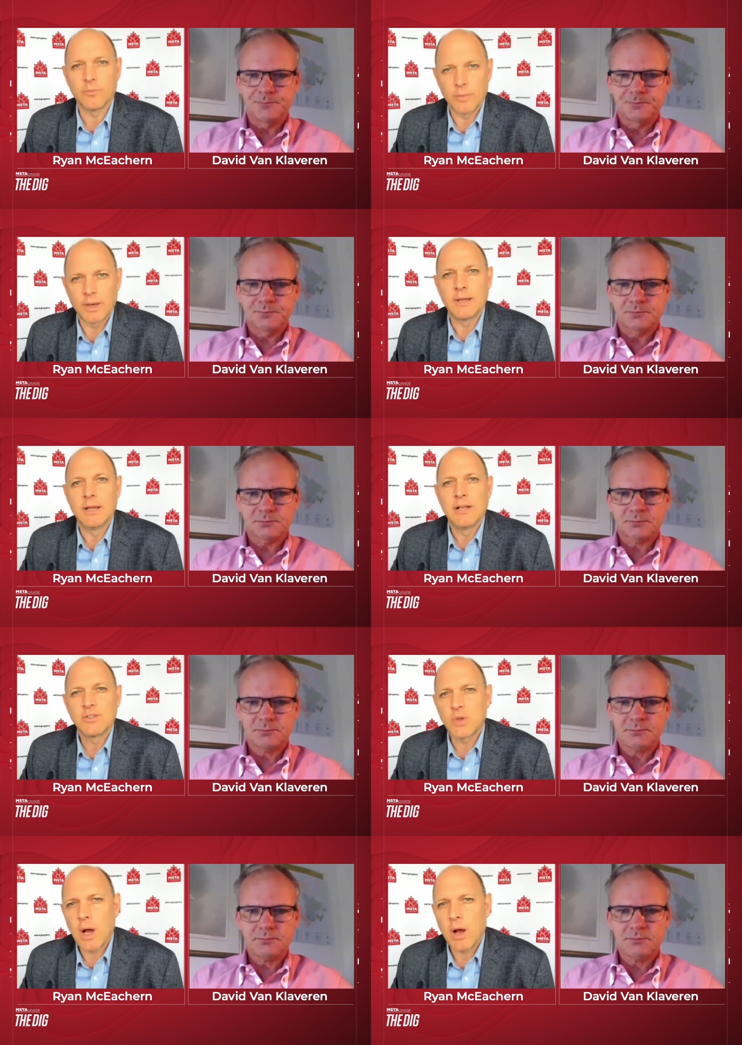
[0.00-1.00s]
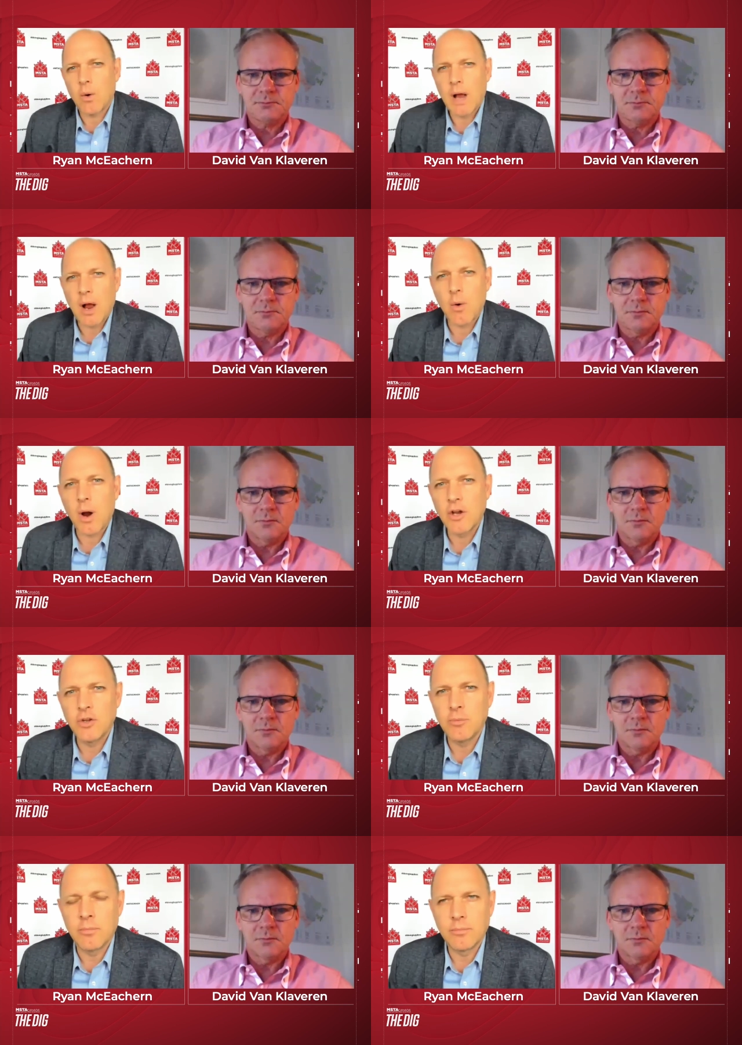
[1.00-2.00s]
Speaker 1: Right. So how, how are
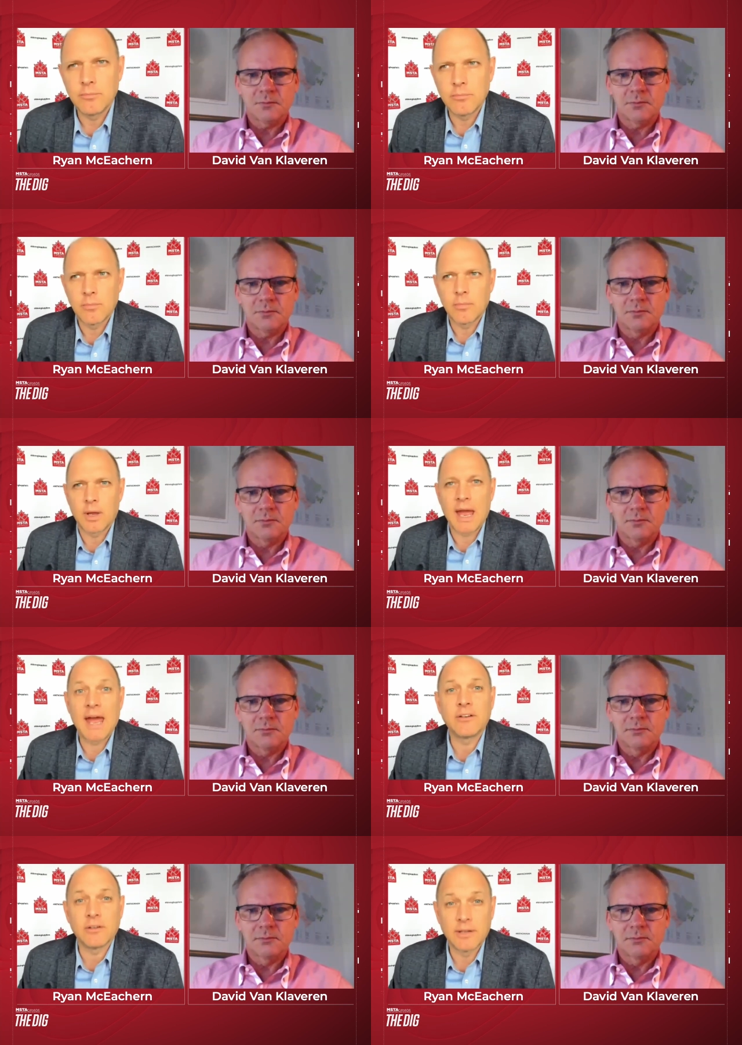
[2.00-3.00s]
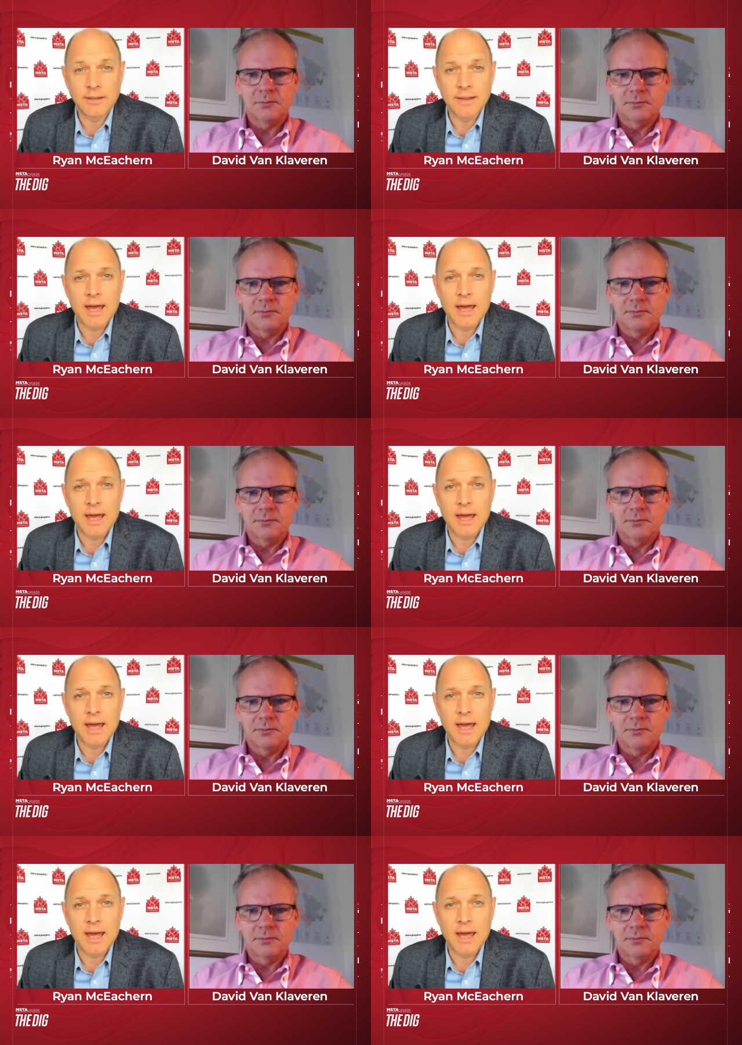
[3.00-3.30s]
you handling